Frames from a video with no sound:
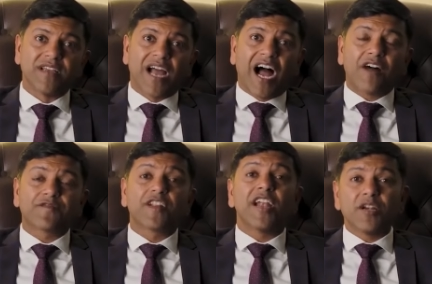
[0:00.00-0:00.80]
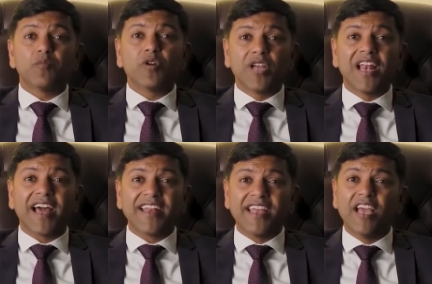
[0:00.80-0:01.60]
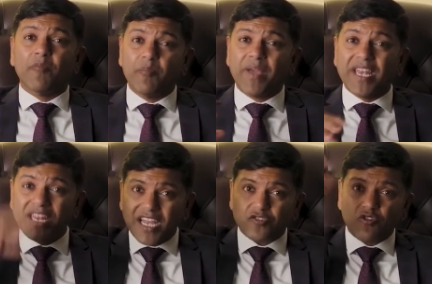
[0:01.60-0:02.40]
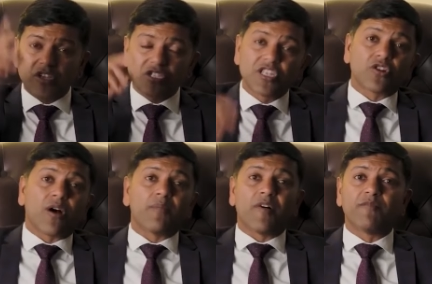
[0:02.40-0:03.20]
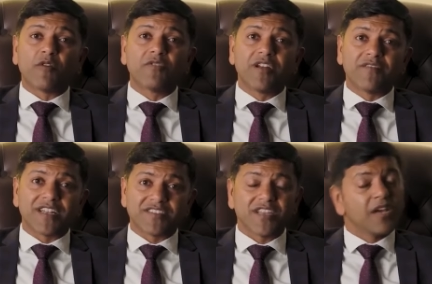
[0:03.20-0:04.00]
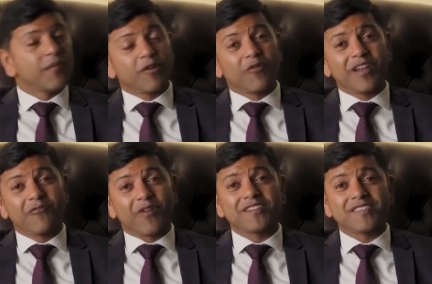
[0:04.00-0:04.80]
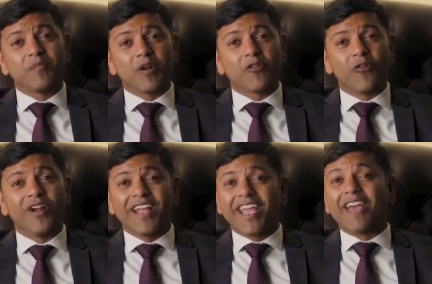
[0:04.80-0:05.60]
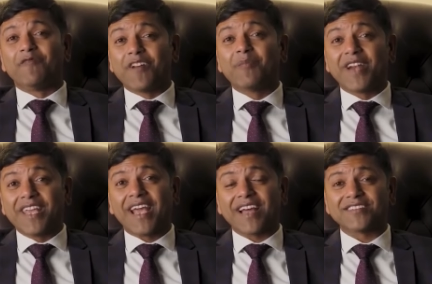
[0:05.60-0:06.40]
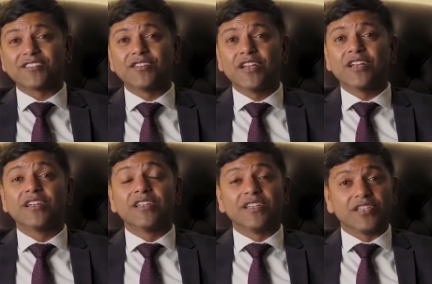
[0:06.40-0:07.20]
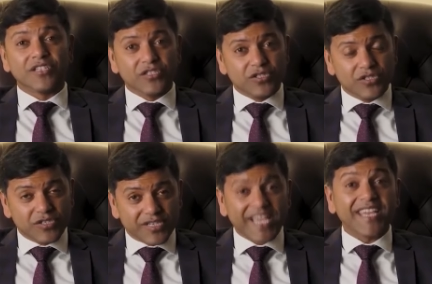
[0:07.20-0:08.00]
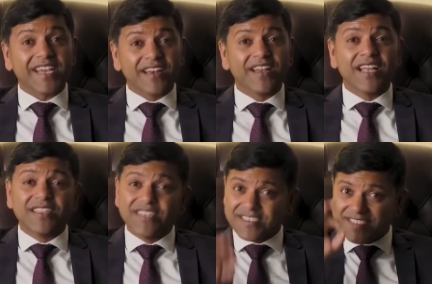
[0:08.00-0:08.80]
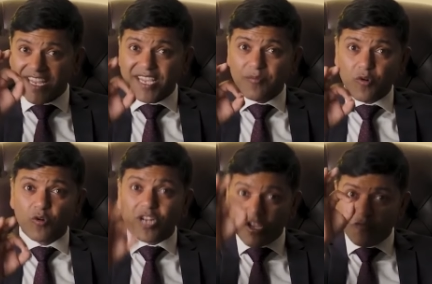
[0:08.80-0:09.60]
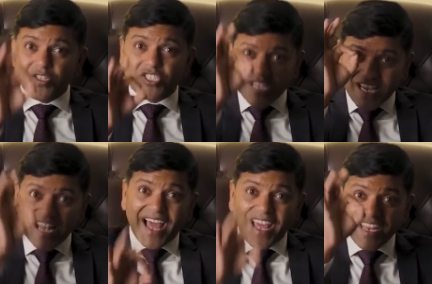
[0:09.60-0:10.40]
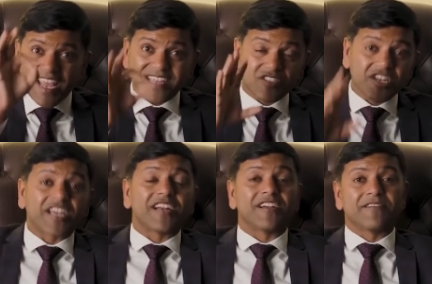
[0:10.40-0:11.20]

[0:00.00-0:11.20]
After Edmund Hillary, many has reached the top of Mount Everest, but only one simple route. Everybody has uh, taken the same route which Hillary has taken.